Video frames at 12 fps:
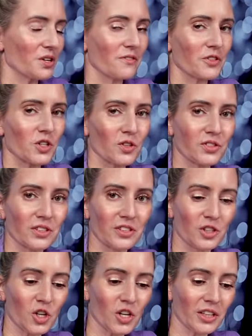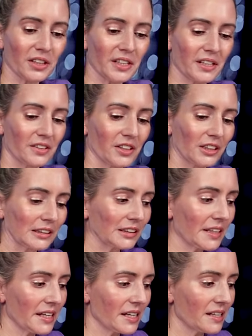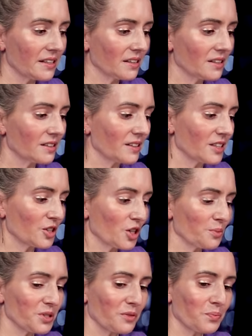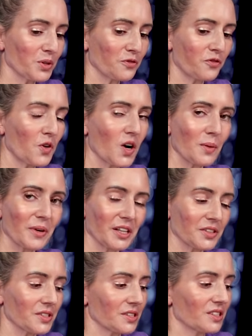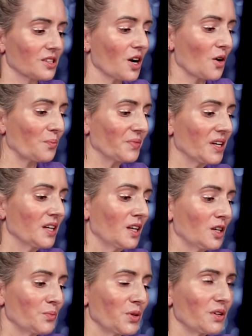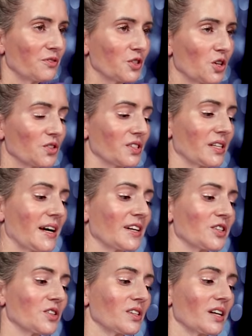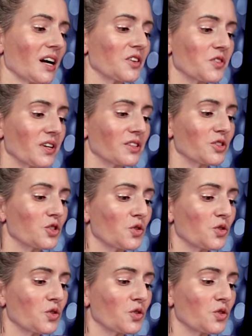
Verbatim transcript: Beauty of Joseon is currently in the lead in terms of performance. So, Beauty of Joseon, nicely hydrated and